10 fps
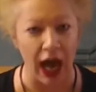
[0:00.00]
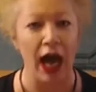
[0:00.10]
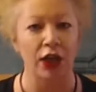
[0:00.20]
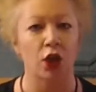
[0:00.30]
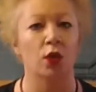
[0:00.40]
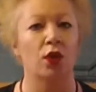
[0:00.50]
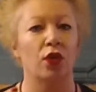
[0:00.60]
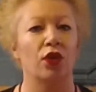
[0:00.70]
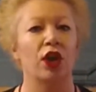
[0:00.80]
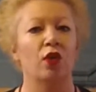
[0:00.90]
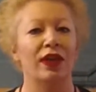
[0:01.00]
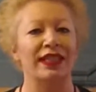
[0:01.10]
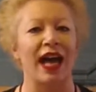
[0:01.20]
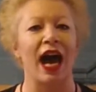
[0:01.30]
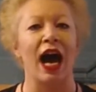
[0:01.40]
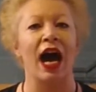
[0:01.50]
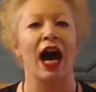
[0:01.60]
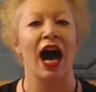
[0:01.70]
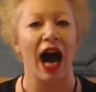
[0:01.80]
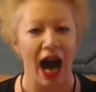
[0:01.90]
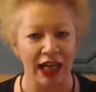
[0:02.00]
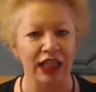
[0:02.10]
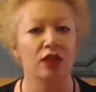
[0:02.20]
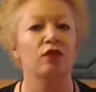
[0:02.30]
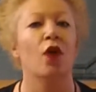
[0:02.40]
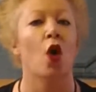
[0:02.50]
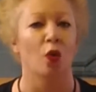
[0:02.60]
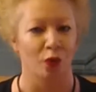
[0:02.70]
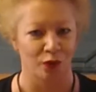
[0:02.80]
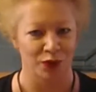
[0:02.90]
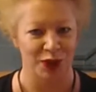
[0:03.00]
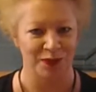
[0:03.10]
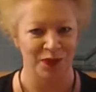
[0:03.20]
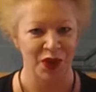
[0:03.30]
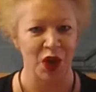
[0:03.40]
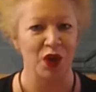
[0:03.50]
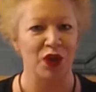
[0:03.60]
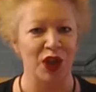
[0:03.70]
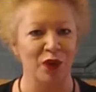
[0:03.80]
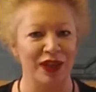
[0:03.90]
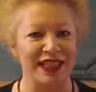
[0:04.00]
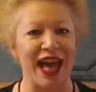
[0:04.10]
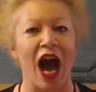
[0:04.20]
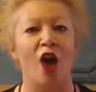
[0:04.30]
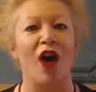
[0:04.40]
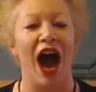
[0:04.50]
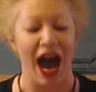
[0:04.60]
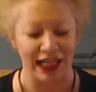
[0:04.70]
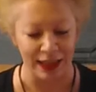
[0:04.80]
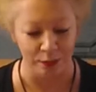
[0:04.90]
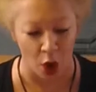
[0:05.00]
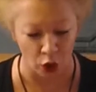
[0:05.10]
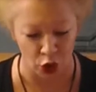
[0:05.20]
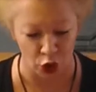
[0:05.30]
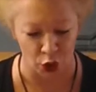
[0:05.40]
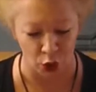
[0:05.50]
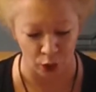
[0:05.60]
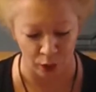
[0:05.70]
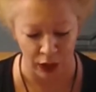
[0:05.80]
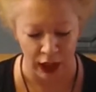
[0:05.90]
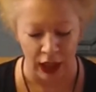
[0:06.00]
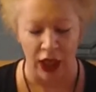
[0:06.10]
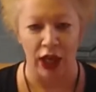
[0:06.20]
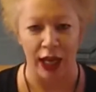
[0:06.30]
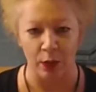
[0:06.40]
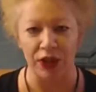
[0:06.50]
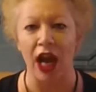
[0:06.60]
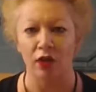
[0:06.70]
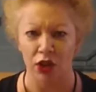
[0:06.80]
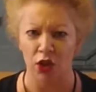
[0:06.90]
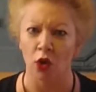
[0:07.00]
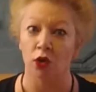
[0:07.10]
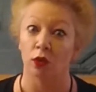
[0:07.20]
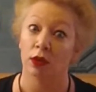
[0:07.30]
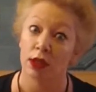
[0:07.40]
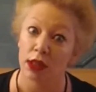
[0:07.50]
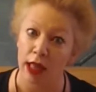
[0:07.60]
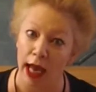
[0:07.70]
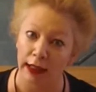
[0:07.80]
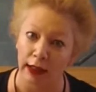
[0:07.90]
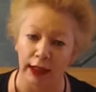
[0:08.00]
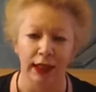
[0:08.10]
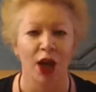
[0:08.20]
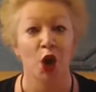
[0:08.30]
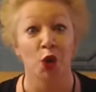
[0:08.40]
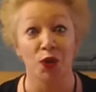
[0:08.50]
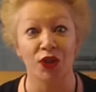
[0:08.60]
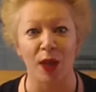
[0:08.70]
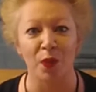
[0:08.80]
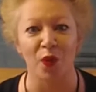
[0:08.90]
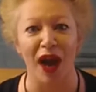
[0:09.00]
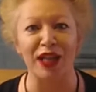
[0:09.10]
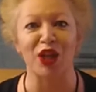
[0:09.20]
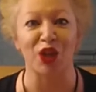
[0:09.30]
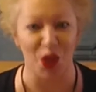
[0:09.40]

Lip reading: argued that theories are uninvolved, theories are unemotional. It was Aristotle, sadly, who separated